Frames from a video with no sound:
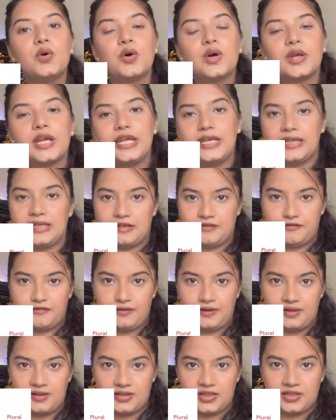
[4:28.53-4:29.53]

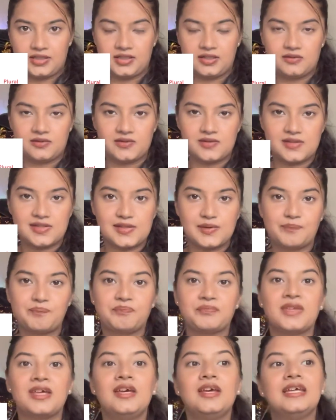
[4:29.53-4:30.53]
indefinite articles.
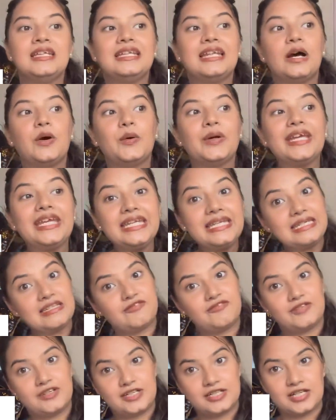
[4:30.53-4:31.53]
Now,
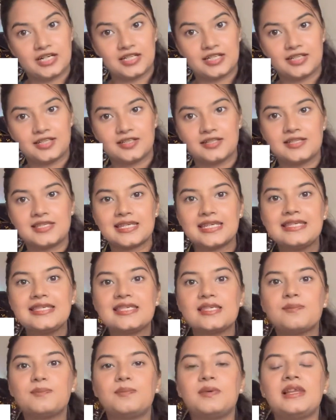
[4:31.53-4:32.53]
indefinite articles in
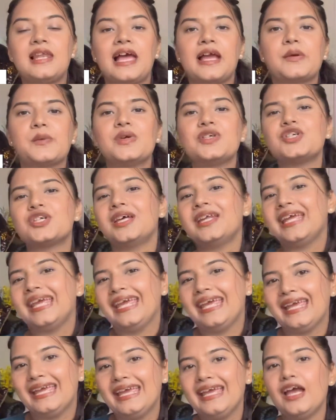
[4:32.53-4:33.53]
simple language are
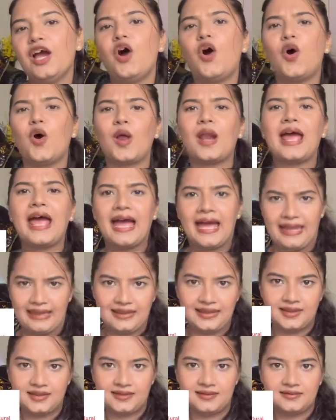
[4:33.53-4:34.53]
a or
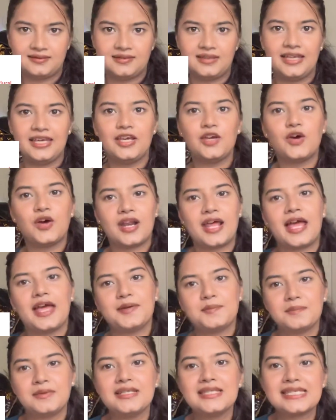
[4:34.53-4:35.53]
an. A or an
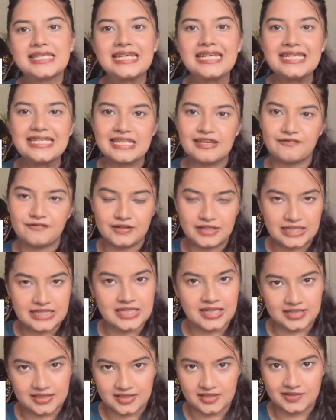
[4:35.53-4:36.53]
means indefinite
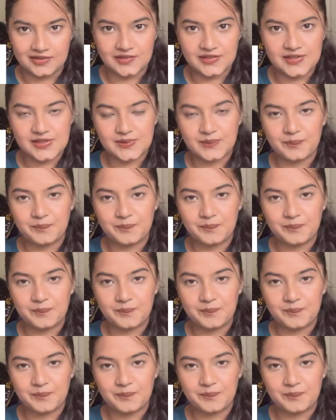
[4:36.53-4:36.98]
articles.